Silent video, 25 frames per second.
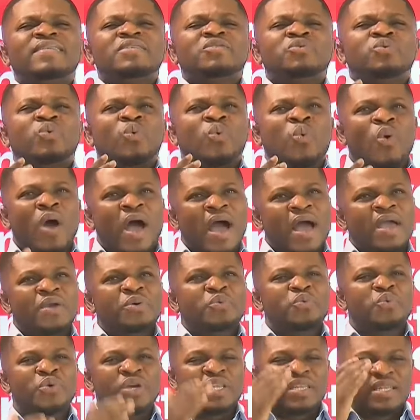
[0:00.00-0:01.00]
is why
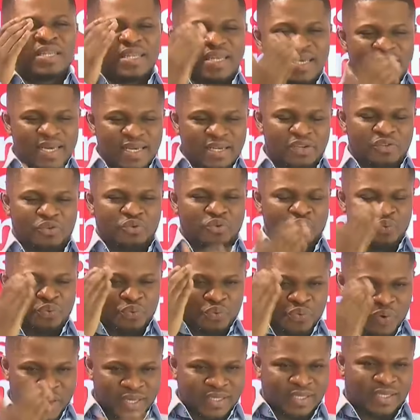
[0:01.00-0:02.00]
we need to
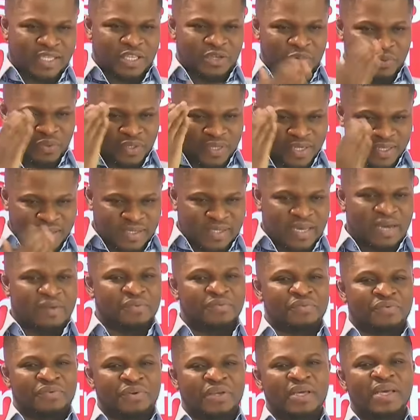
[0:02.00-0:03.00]
rescue this
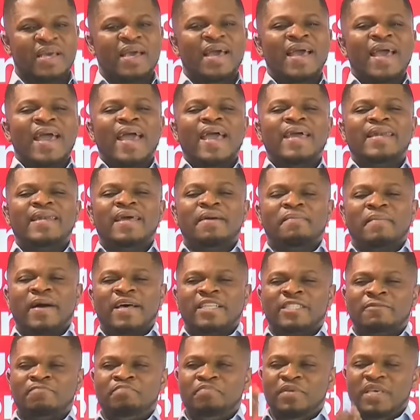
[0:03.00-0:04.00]
country. And there
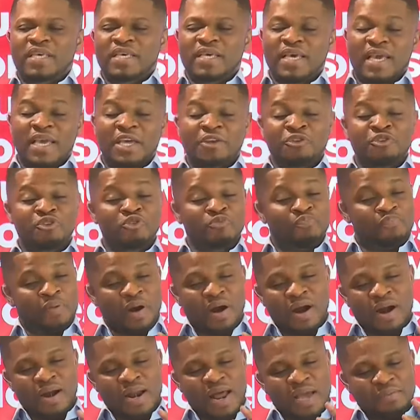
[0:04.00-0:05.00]
must be a new
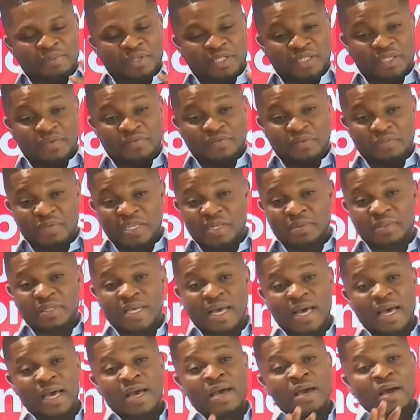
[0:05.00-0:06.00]
paradigm shift. I mean,
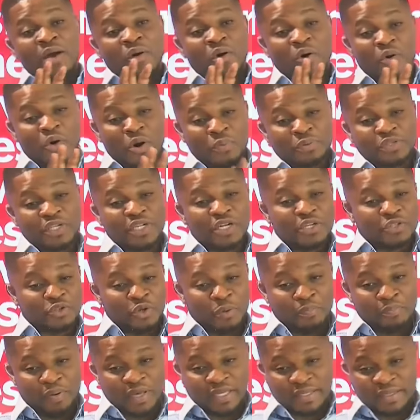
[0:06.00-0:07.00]
corruption is
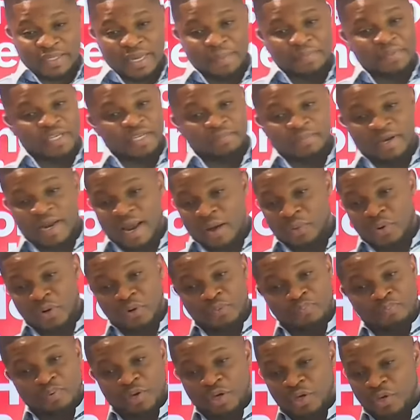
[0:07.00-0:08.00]
your first subject, but I
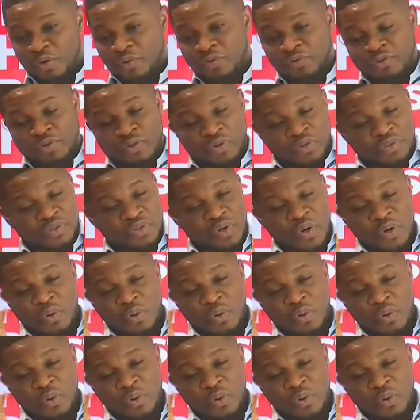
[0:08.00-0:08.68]
want to pick your thoughts